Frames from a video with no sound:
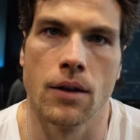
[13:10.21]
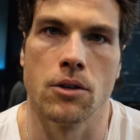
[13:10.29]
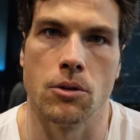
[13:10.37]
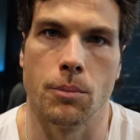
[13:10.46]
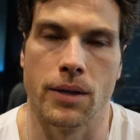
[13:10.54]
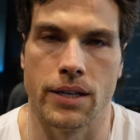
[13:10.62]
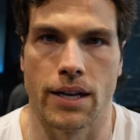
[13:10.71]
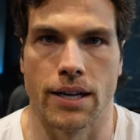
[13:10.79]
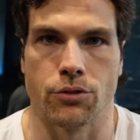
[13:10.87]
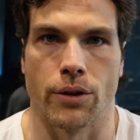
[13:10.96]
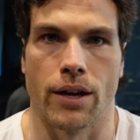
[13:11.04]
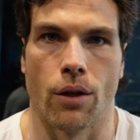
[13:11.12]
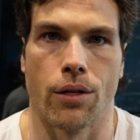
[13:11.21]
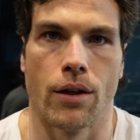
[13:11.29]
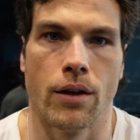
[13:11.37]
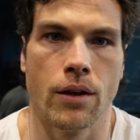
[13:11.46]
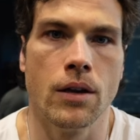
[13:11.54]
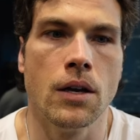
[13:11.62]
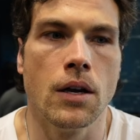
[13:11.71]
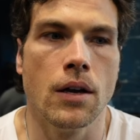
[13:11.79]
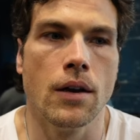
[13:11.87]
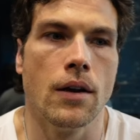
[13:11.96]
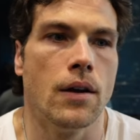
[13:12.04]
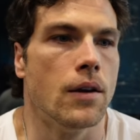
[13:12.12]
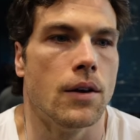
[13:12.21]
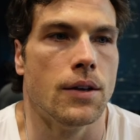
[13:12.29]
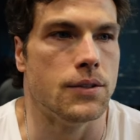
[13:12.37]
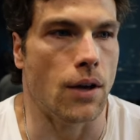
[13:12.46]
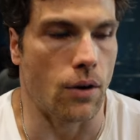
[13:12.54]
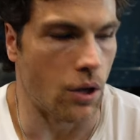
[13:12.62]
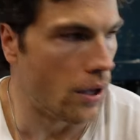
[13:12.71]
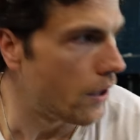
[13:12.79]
your pediatric health. So,